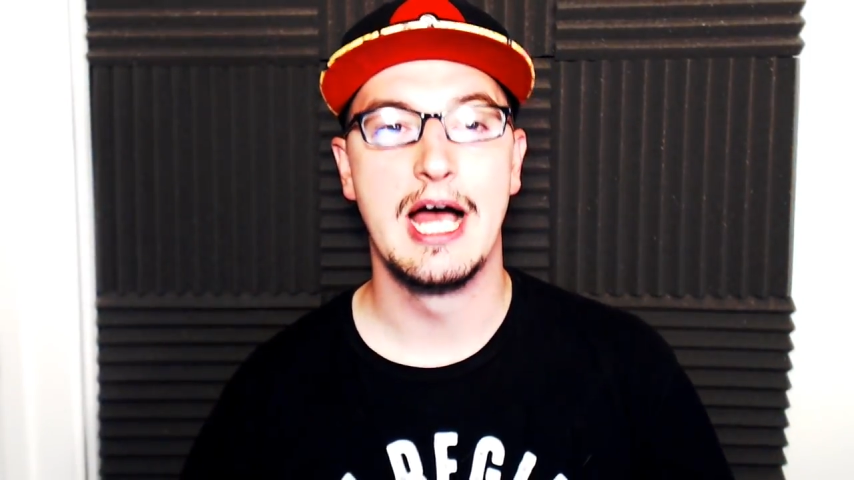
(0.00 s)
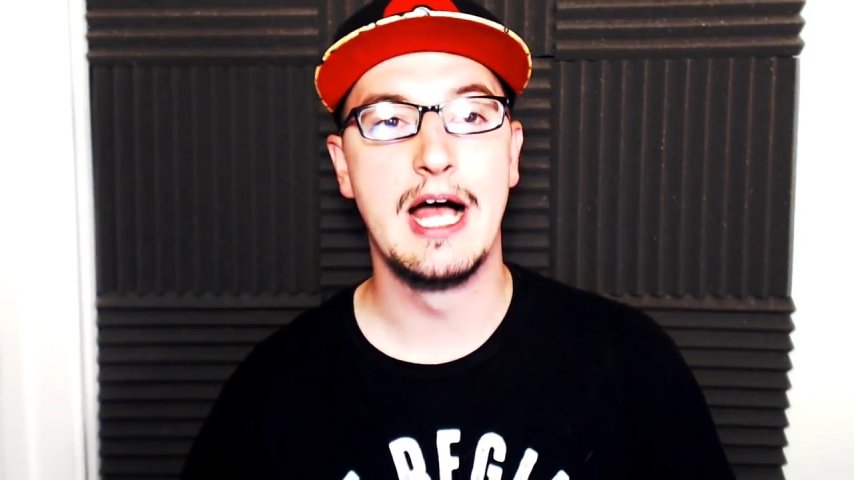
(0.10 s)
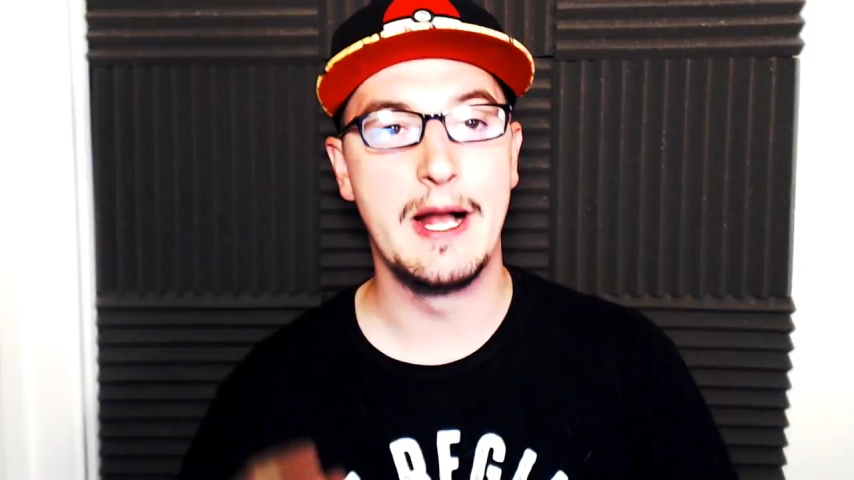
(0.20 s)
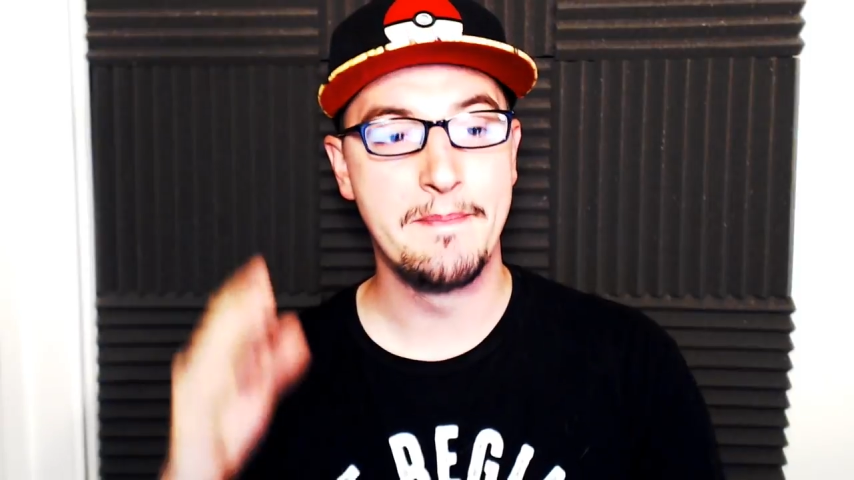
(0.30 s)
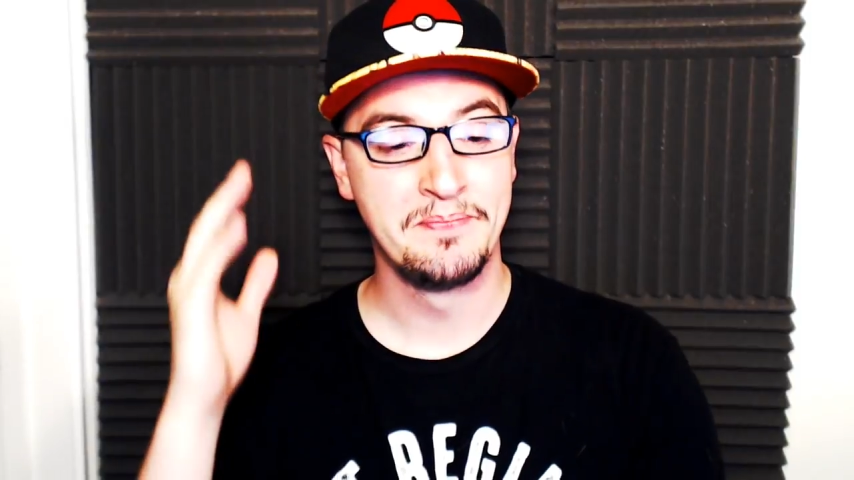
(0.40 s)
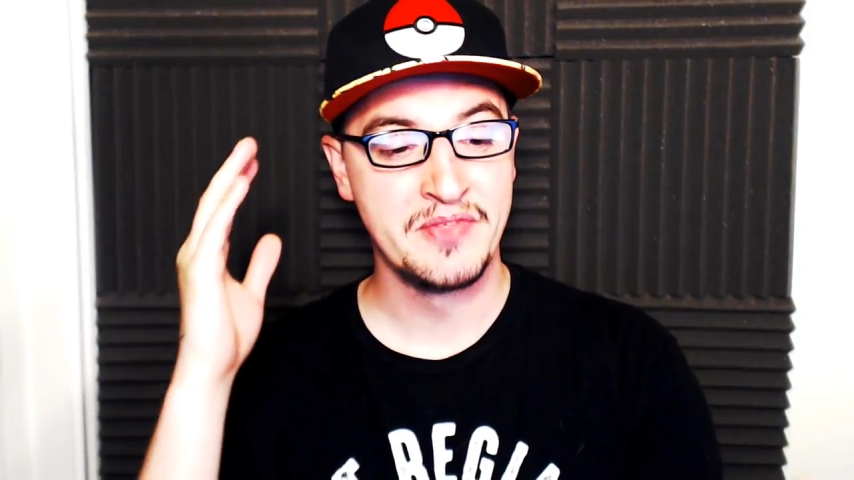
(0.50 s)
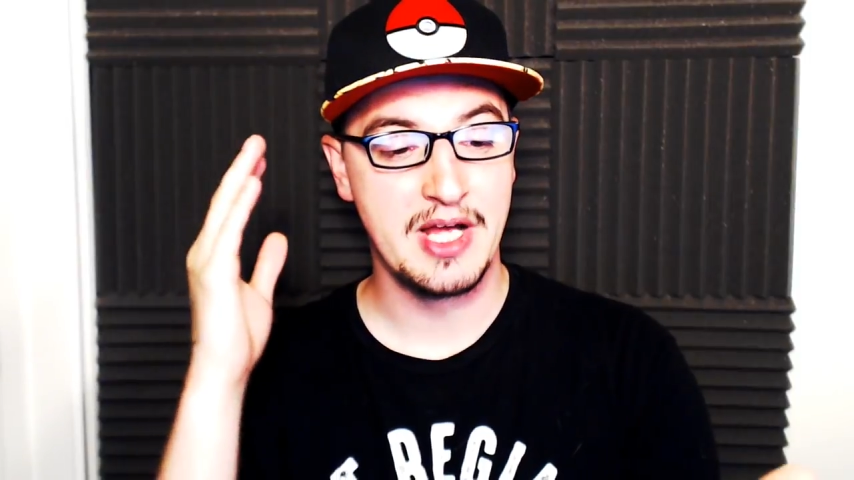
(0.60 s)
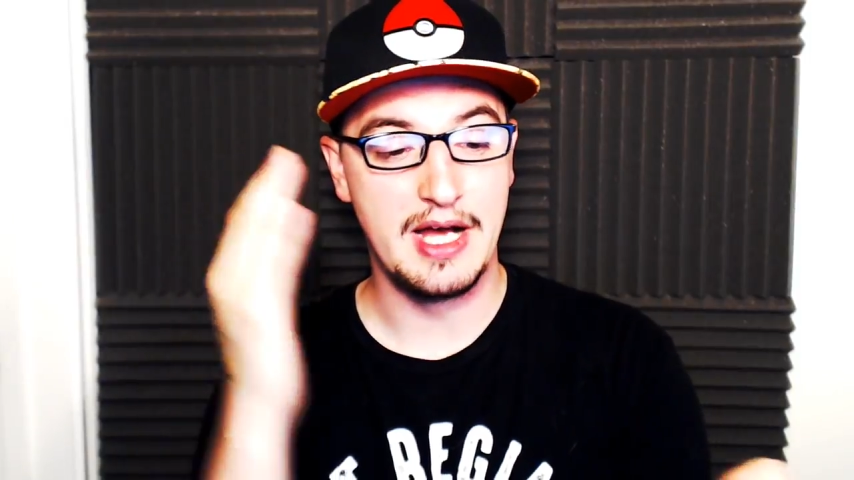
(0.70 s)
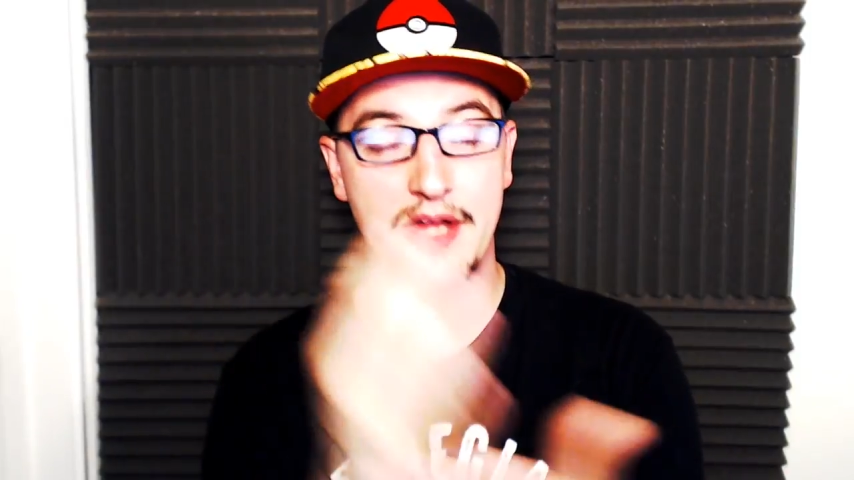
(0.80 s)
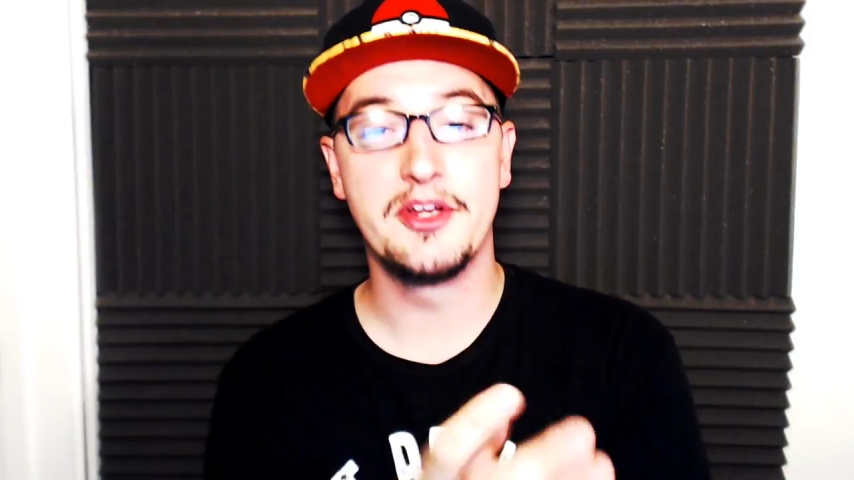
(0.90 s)
Uh,
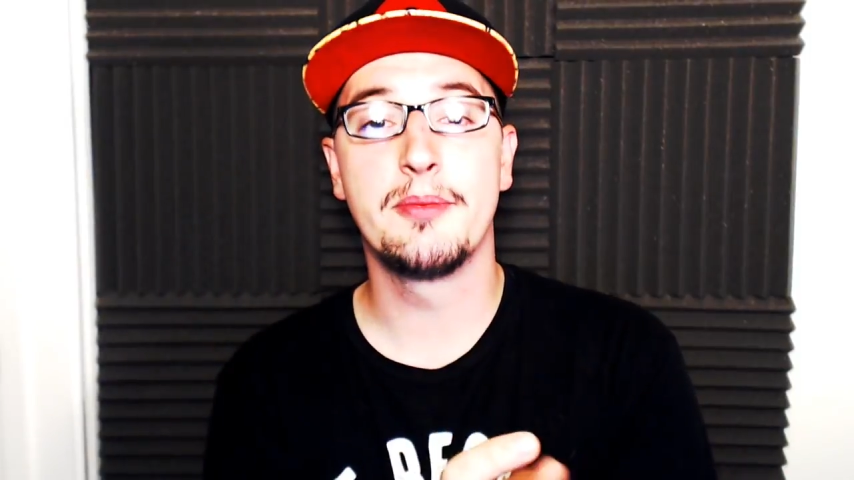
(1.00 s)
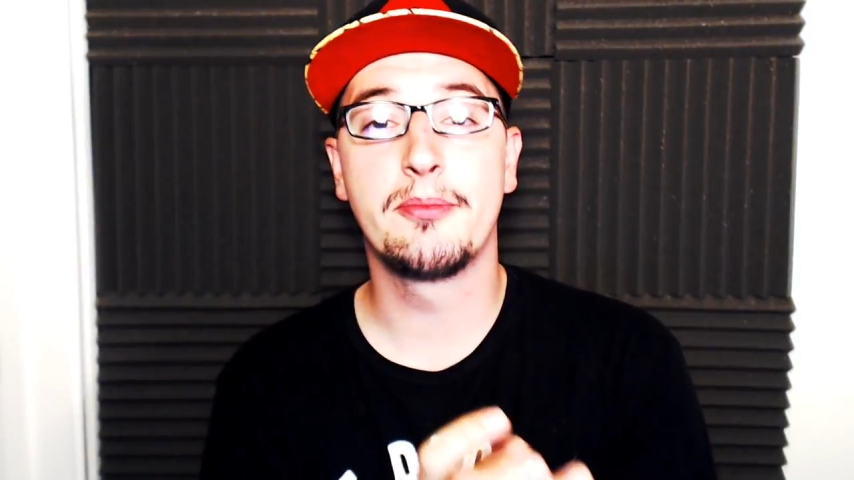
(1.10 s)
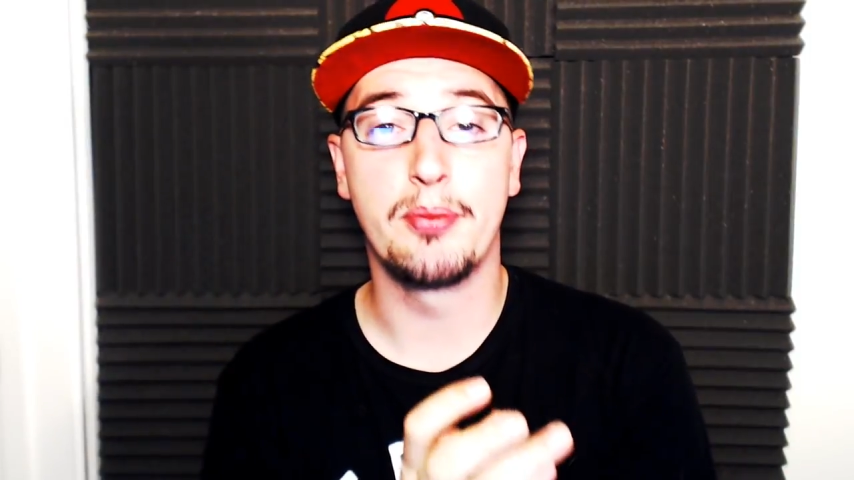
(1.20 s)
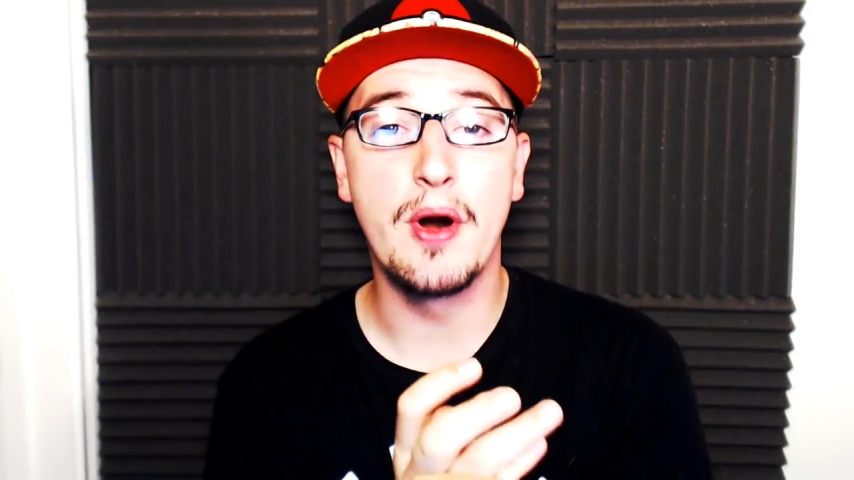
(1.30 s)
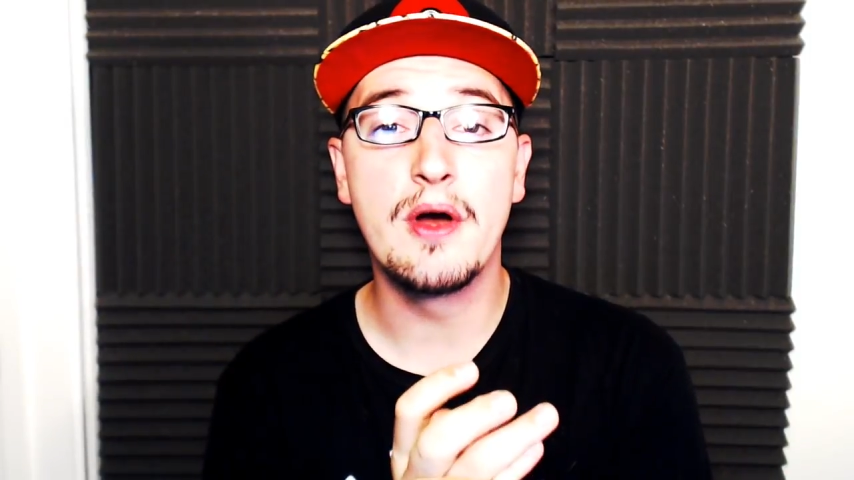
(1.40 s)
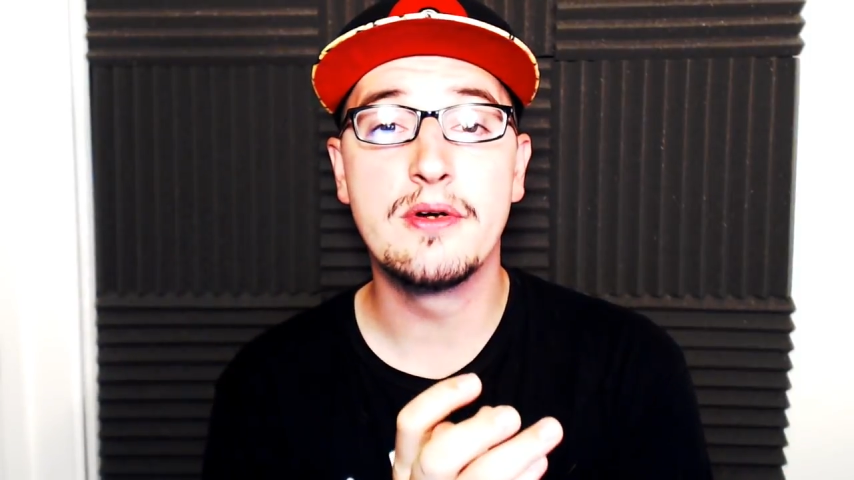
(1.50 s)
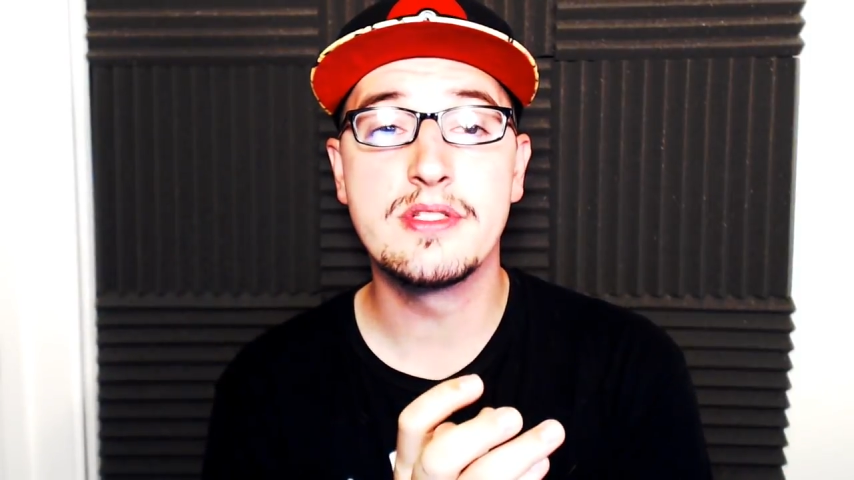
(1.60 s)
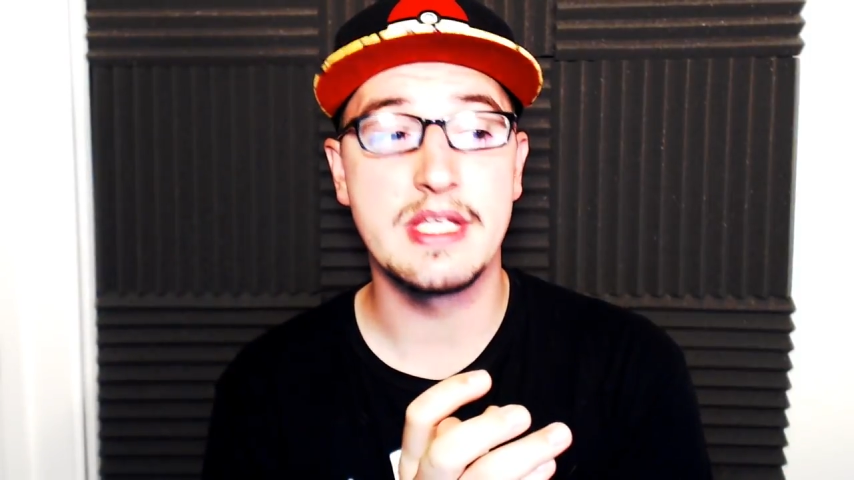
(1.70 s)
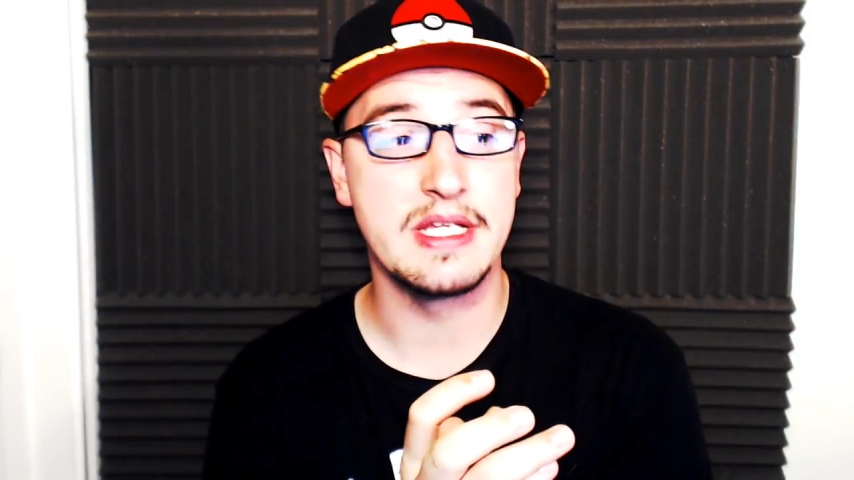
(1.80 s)
other pros